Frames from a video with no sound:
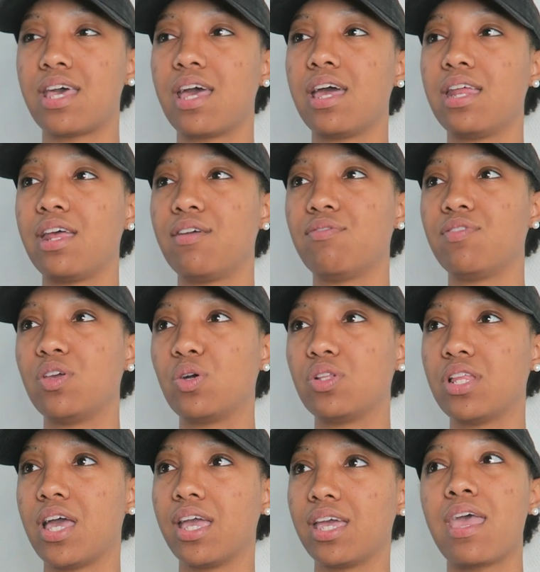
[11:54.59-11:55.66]
and I feel
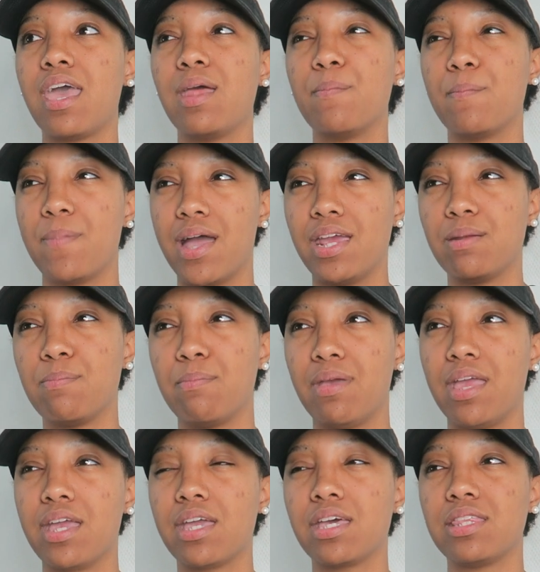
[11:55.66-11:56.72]
like it might
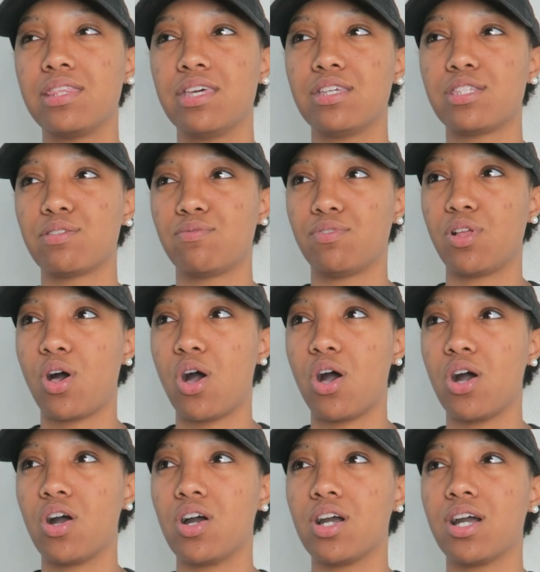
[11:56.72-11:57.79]
make this
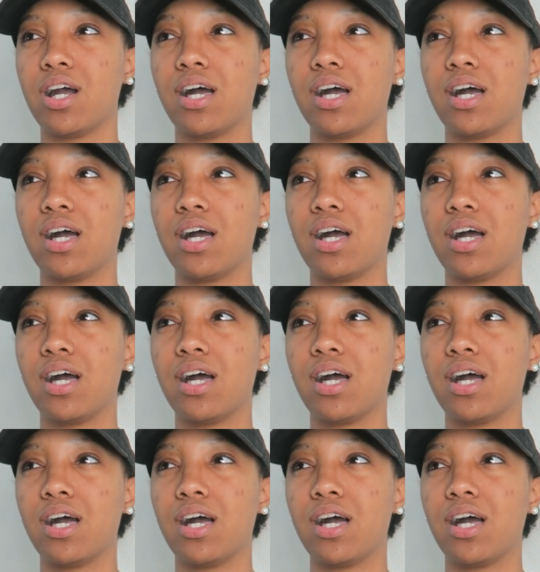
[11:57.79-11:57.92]
vlog